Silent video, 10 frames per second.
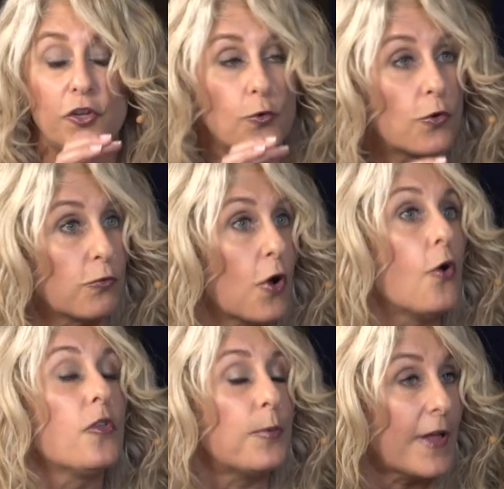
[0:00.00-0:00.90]
you
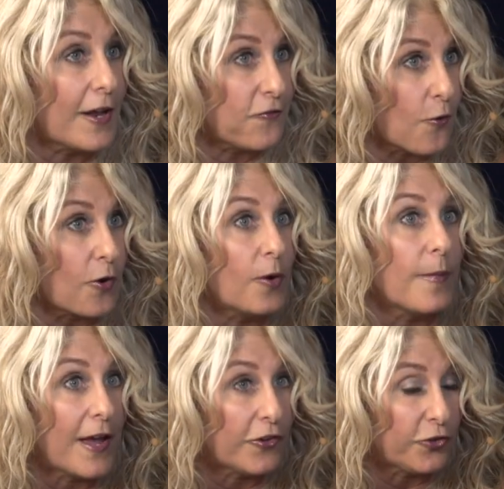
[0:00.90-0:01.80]
grow the
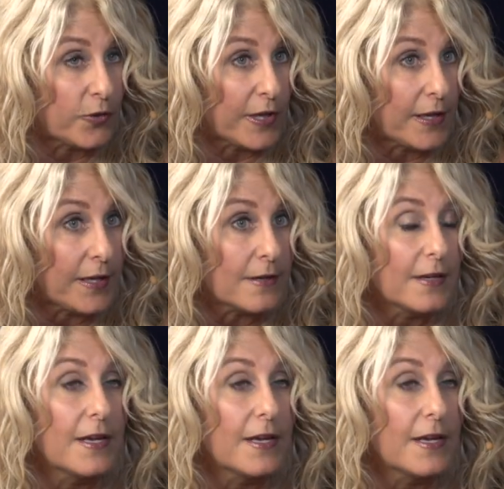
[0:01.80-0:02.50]
platform as you need it,